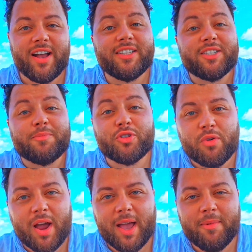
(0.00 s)
and
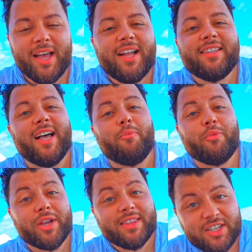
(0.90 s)
subscribe to help
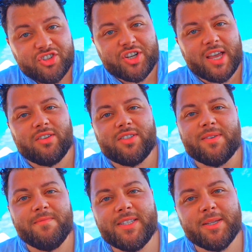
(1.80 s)
bring this channel
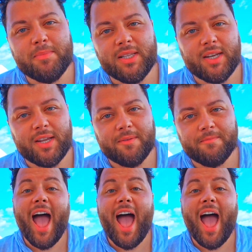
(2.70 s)
some visibility.